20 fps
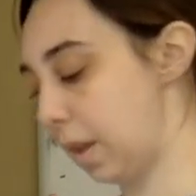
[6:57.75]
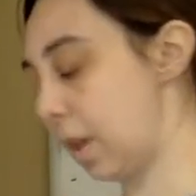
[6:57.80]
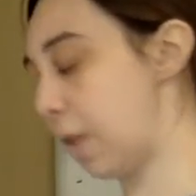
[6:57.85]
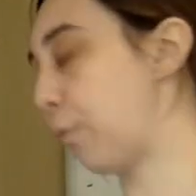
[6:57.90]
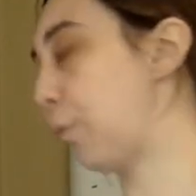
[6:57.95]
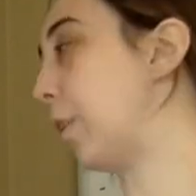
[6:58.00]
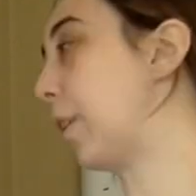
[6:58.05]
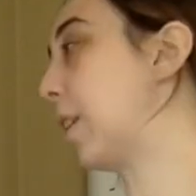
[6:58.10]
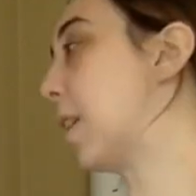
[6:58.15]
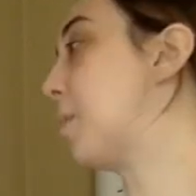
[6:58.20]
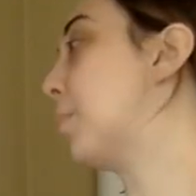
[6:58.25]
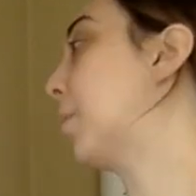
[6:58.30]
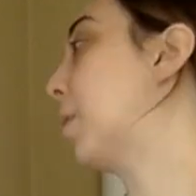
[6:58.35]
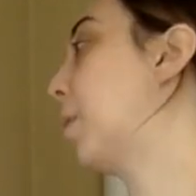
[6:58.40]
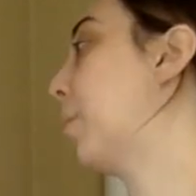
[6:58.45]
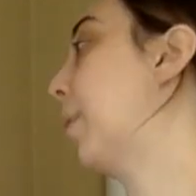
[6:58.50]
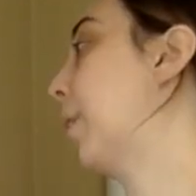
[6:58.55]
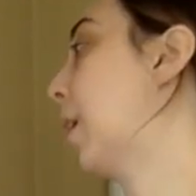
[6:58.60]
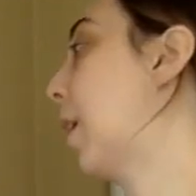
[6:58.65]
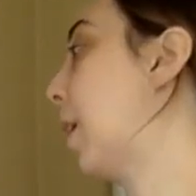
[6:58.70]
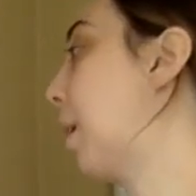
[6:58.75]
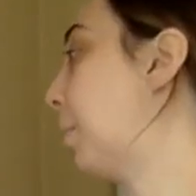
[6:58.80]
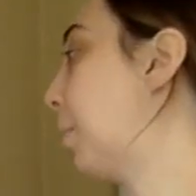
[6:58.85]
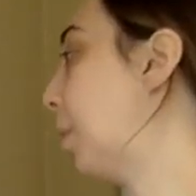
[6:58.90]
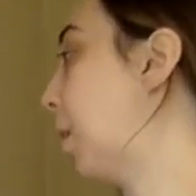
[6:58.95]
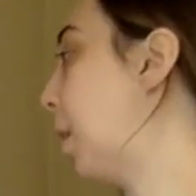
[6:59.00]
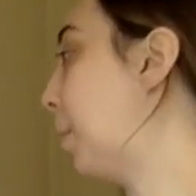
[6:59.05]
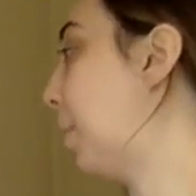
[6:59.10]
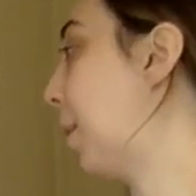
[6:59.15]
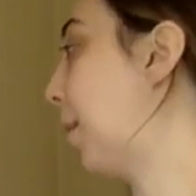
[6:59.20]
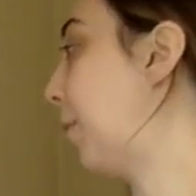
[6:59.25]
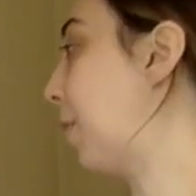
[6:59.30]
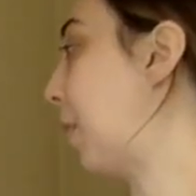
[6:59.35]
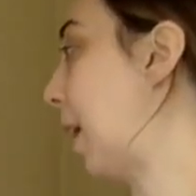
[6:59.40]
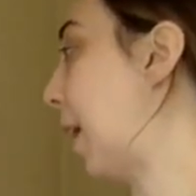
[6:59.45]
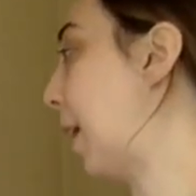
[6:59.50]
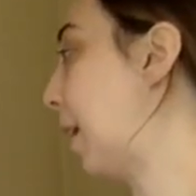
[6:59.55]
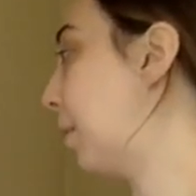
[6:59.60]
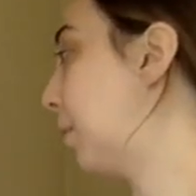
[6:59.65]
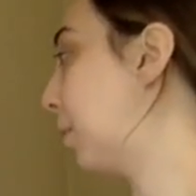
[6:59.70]
If we keep going up above
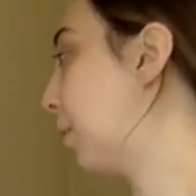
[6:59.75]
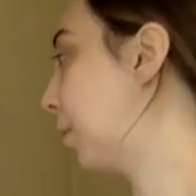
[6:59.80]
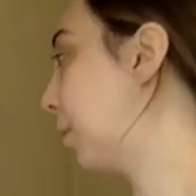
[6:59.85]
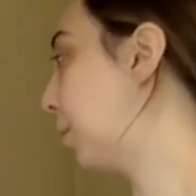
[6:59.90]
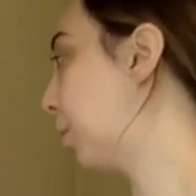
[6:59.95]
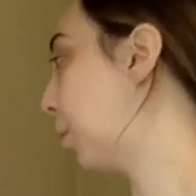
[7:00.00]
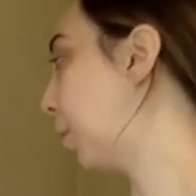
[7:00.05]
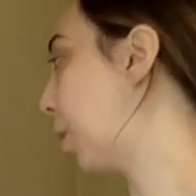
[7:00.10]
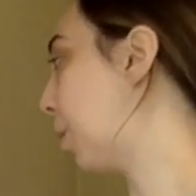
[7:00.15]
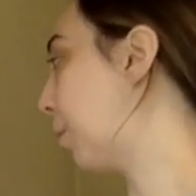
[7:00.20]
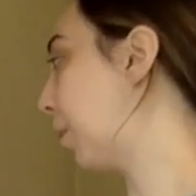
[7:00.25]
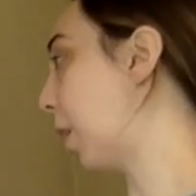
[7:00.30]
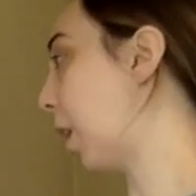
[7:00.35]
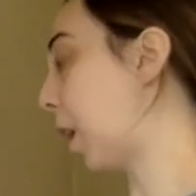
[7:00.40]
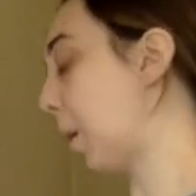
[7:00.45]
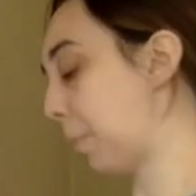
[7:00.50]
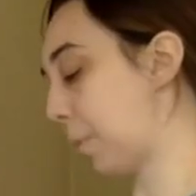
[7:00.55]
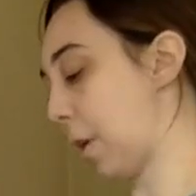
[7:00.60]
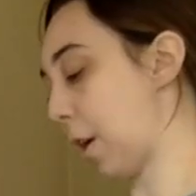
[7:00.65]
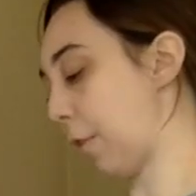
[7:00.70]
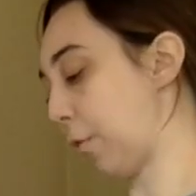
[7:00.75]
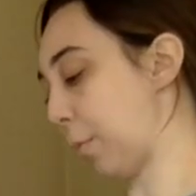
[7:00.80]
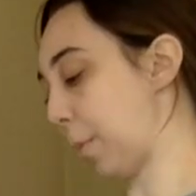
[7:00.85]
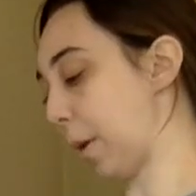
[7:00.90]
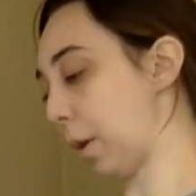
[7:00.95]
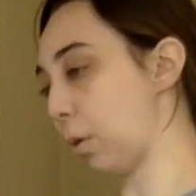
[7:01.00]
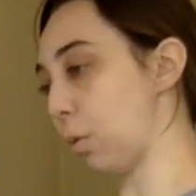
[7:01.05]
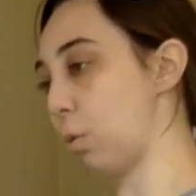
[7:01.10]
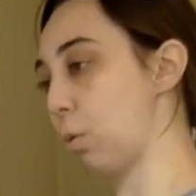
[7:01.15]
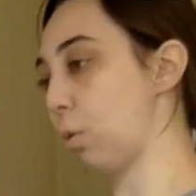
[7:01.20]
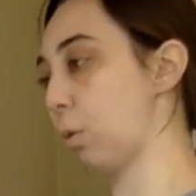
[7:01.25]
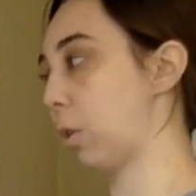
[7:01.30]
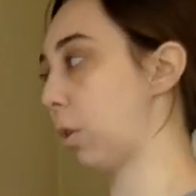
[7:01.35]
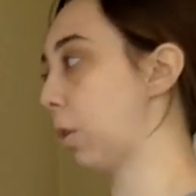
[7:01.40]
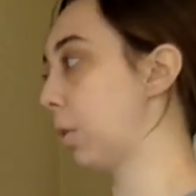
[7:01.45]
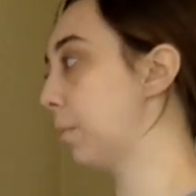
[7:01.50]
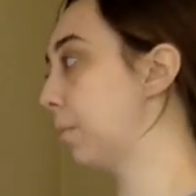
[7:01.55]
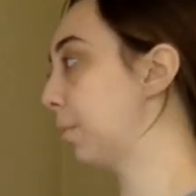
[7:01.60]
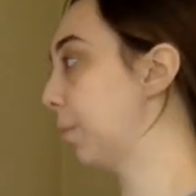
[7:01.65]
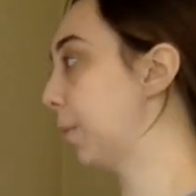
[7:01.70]
that, we're going up in alphabetical order.